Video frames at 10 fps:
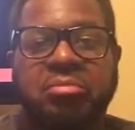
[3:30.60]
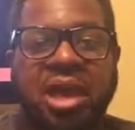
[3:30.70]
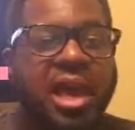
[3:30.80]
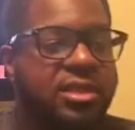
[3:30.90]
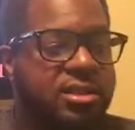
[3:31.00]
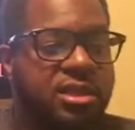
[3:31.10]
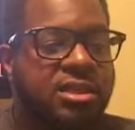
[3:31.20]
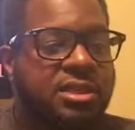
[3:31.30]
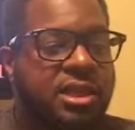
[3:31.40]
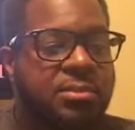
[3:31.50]
Guy has a
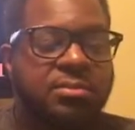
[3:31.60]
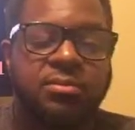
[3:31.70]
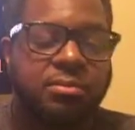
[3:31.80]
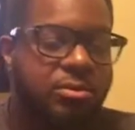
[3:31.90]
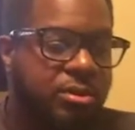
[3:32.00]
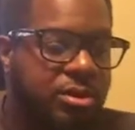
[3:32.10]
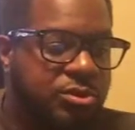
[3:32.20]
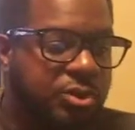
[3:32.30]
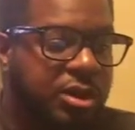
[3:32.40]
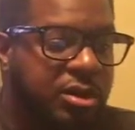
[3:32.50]
good team.
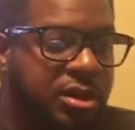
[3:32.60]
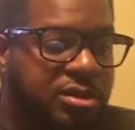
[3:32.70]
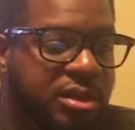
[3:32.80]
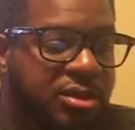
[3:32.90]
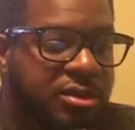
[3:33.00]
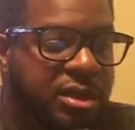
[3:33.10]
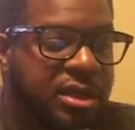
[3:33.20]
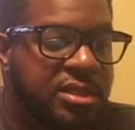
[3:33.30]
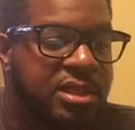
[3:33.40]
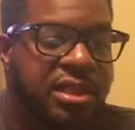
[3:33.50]
His record is currently
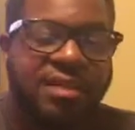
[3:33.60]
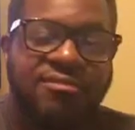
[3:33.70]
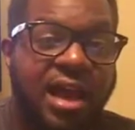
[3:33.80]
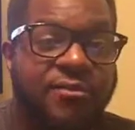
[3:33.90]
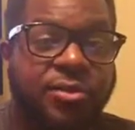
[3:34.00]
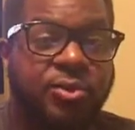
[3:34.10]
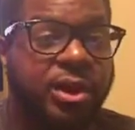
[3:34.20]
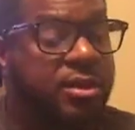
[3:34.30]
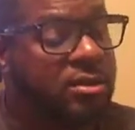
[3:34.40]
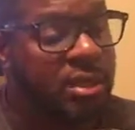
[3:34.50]
he's sitting at
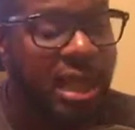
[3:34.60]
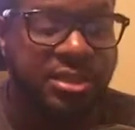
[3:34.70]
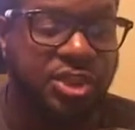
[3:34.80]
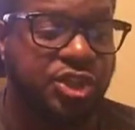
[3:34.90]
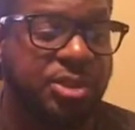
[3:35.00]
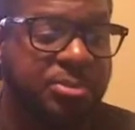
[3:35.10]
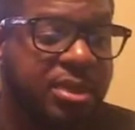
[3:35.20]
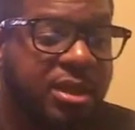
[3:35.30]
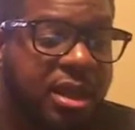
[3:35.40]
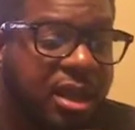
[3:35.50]
5-1 as he should
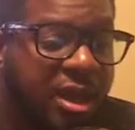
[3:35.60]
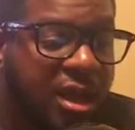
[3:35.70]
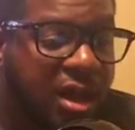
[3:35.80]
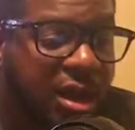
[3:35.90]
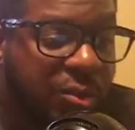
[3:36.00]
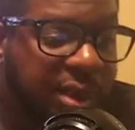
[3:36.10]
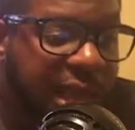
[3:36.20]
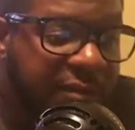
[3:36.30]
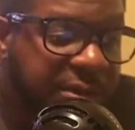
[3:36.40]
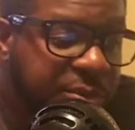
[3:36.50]
be. We
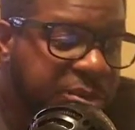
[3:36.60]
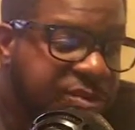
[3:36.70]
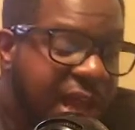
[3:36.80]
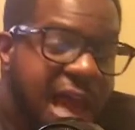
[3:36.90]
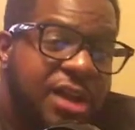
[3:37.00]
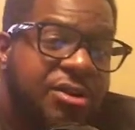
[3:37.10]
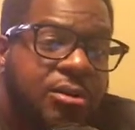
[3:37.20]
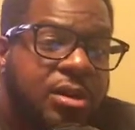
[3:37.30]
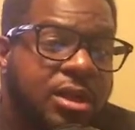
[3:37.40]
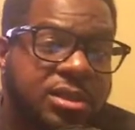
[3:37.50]
have Heroes for
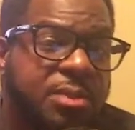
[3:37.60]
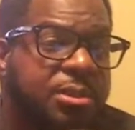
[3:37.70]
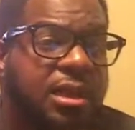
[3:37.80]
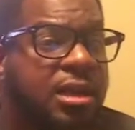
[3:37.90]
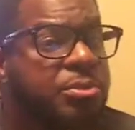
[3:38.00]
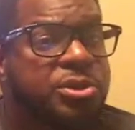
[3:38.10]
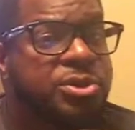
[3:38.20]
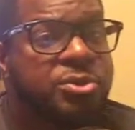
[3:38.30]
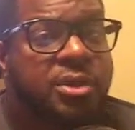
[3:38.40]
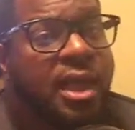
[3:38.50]
Hire. He's coming in at number
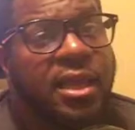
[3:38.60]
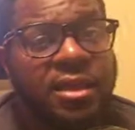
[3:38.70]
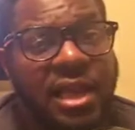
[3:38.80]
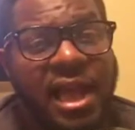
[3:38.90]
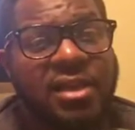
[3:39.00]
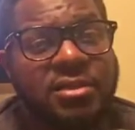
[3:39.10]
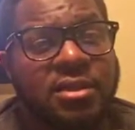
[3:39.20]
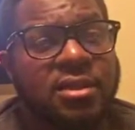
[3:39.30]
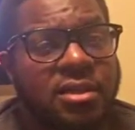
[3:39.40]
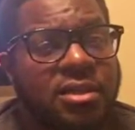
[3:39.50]
2. Hey guys,
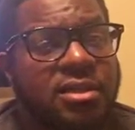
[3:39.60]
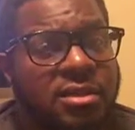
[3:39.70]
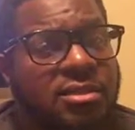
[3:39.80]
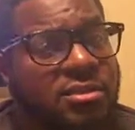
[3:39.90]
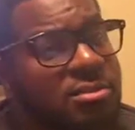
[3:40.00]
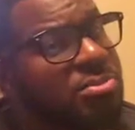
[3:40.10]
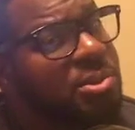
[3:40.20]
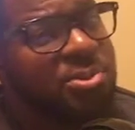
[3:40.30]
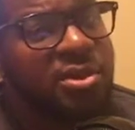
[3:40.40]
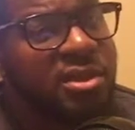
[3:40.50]
he's
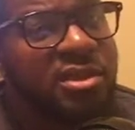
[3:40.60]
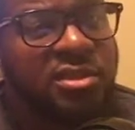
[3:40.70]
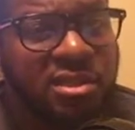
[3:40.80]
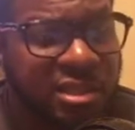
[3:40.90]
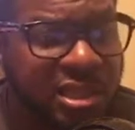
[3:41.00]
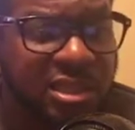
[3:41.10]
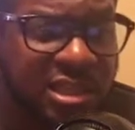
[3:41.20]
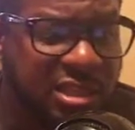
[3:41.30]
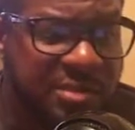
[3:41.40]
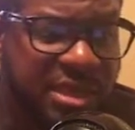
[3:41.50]
pretty decent.
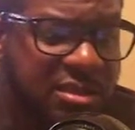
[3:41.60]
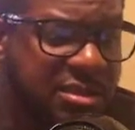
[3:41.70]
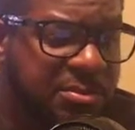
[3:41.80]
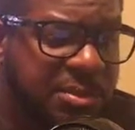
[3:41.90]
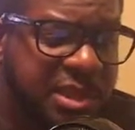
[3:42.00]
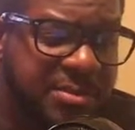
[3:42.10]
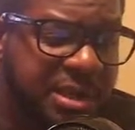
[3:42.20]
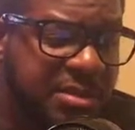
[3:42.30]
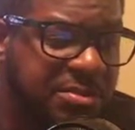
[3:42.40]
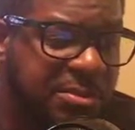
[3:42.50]
He's making some
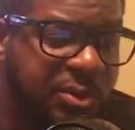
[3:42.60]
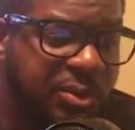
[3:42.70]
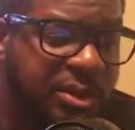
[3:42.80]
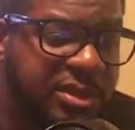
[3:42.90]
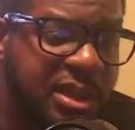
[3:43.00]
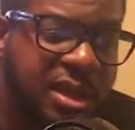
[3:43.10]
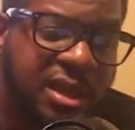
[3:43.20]
noise.